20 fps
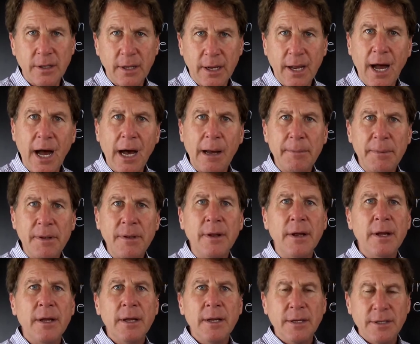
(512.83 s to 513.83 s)
the common
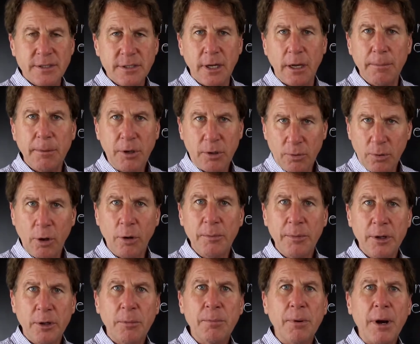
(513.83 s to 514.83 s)

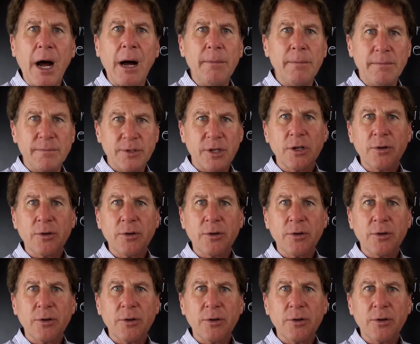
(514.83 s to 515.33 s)
subacromial problems,